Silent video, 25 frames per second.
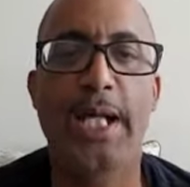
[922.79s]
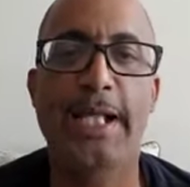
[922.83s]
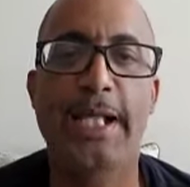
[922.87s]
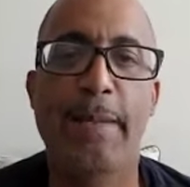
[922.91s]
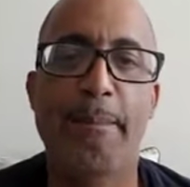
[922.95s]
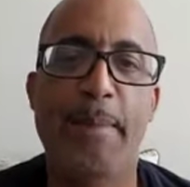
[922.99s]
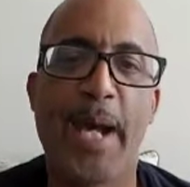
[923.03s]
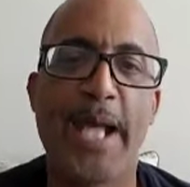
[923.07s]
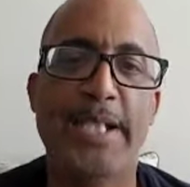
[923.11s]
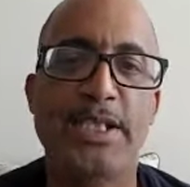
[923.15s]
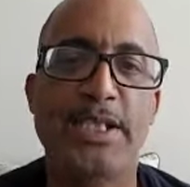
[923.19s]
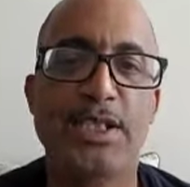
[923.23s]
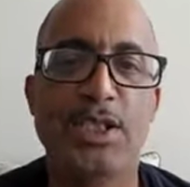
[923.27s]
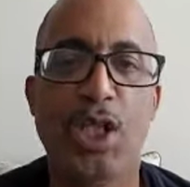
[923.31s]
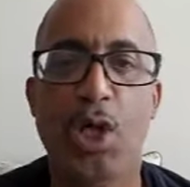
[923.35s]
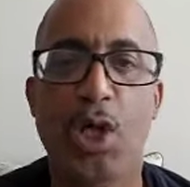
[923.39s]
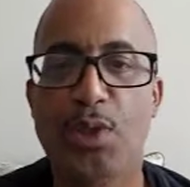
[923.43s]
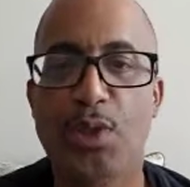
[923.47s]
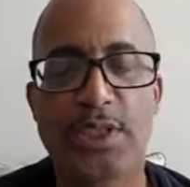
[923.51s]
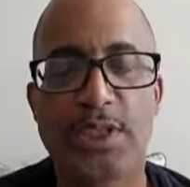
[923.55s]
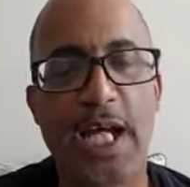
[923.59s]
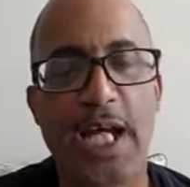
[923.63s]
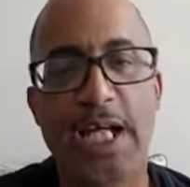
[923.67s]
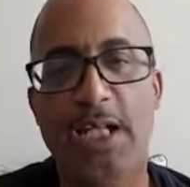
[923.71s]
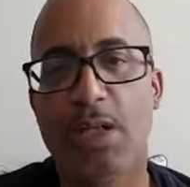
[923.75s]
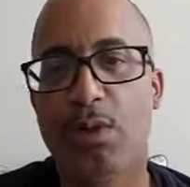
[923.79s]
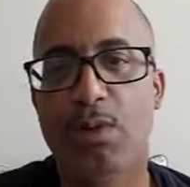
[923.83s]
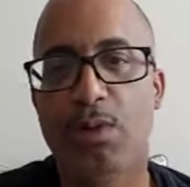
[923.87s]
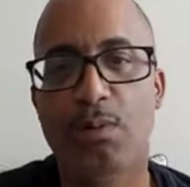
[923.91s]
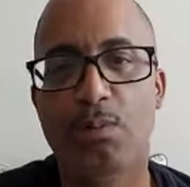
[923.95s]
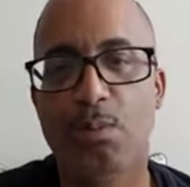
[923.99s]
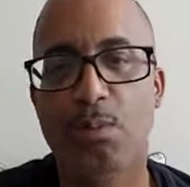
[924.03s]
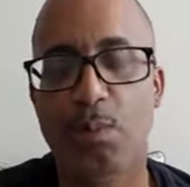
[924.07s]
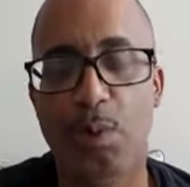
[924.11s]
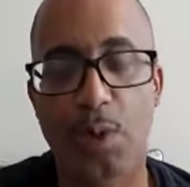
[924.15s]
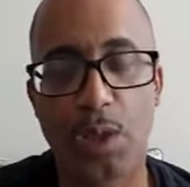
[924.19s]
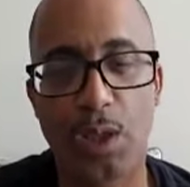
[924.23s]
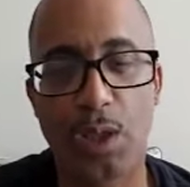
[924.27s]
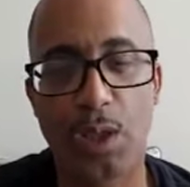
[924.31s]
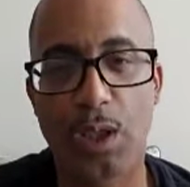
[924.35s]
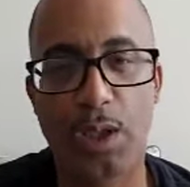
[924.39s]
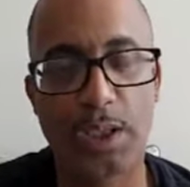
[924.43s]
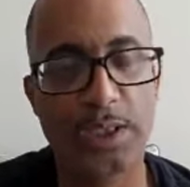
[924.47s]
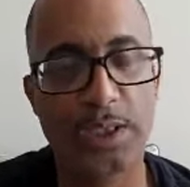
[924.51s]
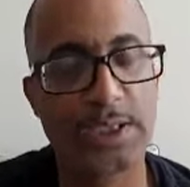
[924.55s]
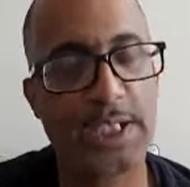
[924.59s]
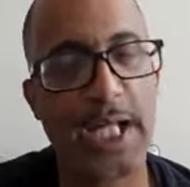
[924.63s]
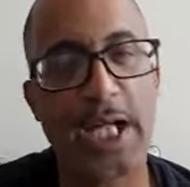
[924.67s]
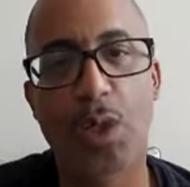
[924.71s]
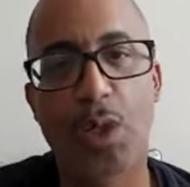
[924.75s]
That basically, you know, it's like a uh,
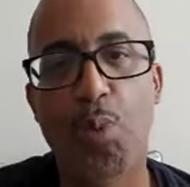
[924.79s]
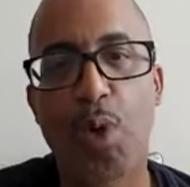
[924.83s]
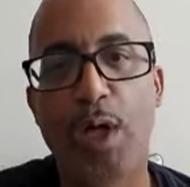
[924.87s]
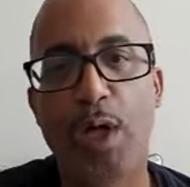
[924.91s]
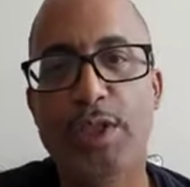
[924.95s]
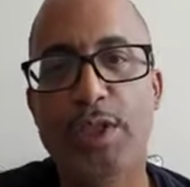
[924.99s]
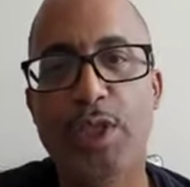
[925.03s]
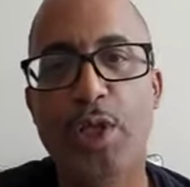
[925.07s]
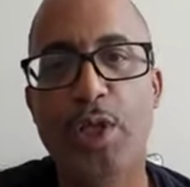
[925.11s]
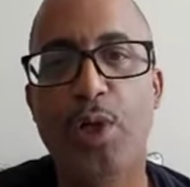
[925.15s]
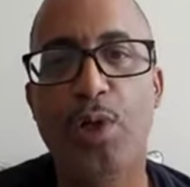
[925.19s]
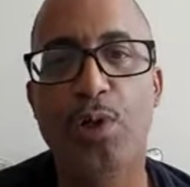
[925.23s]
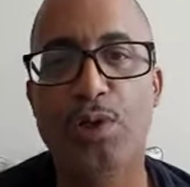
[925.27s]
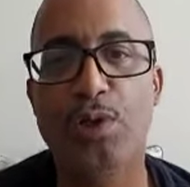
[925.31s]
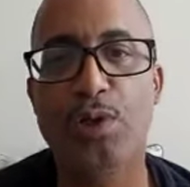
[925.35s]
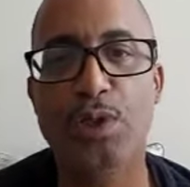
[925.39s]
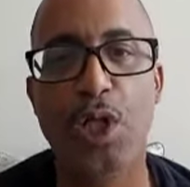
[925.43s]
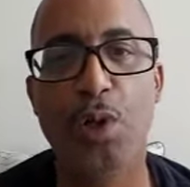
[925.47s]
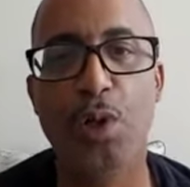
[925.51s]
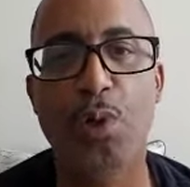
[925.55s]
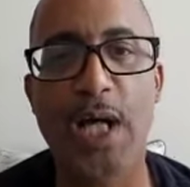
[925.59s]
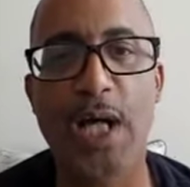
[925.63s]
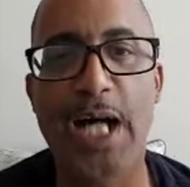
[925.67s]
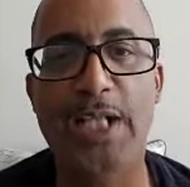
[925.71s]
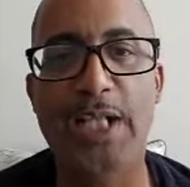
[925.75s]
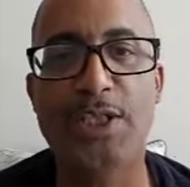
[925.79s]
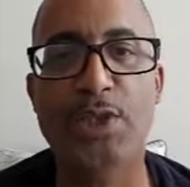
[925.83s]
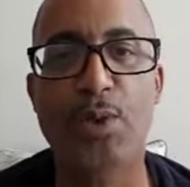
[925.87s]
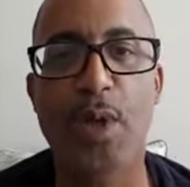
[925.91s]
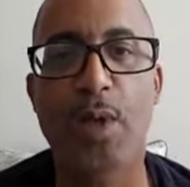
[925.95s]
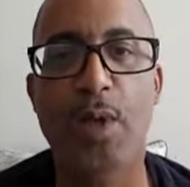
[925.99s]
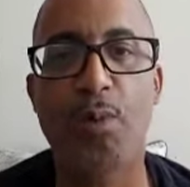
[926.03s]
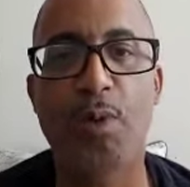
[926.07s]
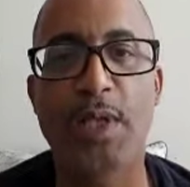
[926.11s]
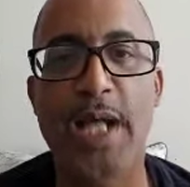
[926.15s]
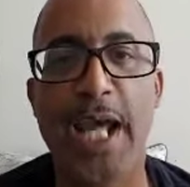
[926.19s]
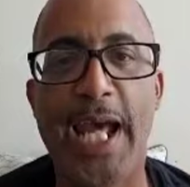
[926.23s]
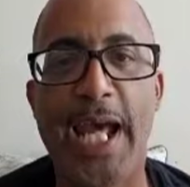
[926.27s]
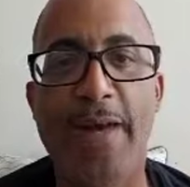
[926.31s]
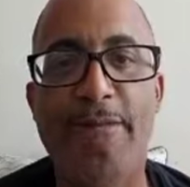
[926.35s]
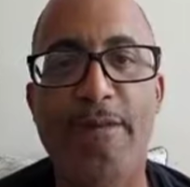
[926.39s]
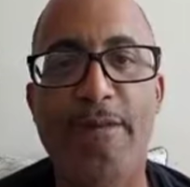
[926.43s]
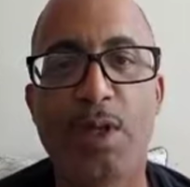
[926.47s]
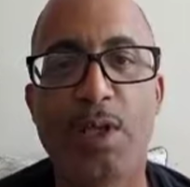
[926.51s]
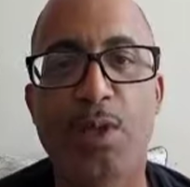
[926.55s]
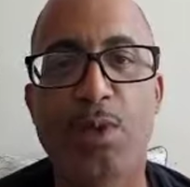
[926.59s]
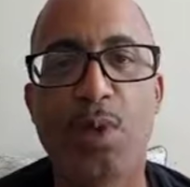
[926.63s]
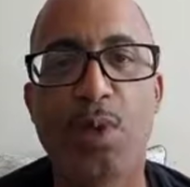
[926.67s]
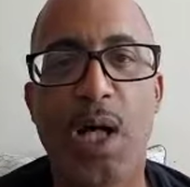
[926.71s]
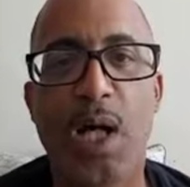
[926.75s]
it's like a one year you know contract, would
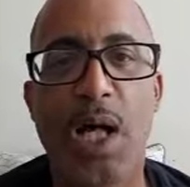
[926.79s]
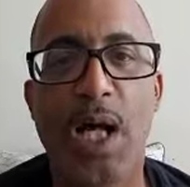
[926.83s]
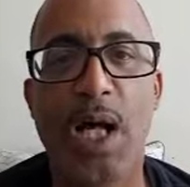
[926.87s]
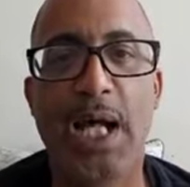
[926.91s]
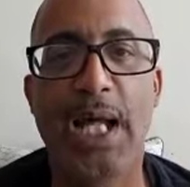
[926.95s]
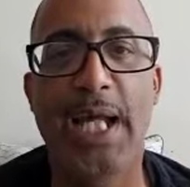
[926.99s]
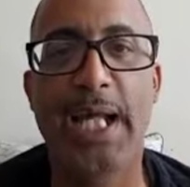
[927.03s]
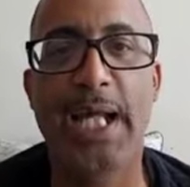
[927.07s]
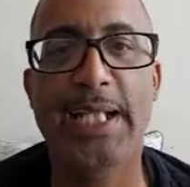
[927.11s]
have you.